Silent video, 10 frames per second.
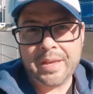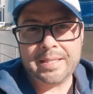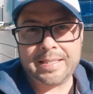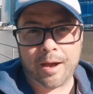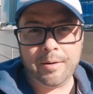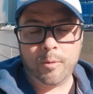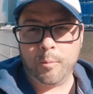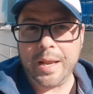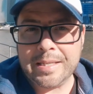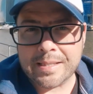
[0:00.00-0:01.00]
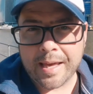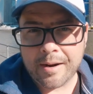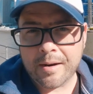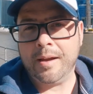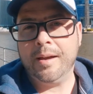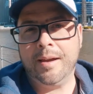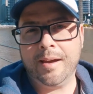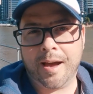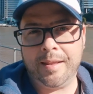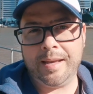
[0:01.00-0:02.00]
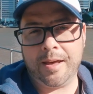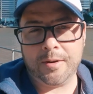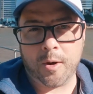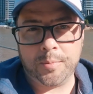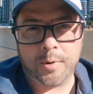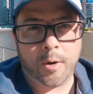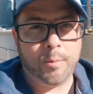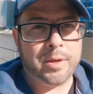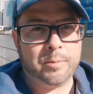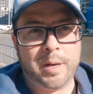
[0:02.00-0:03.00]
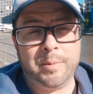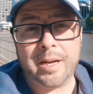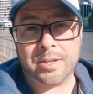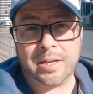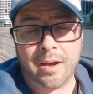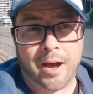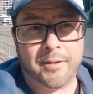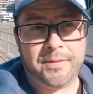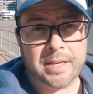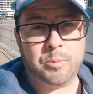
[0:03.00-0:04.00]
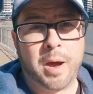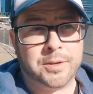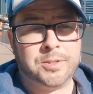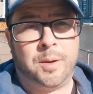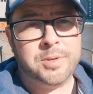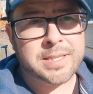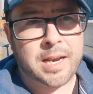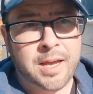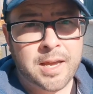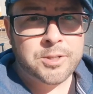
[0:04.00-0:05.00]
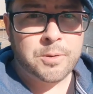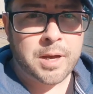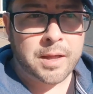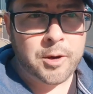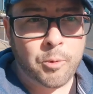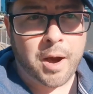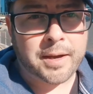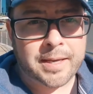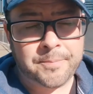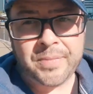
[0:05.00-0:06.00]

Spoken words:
sound Windslayer on the other GoPro with wind reduction off as well. So I'm just gonna do a little walking.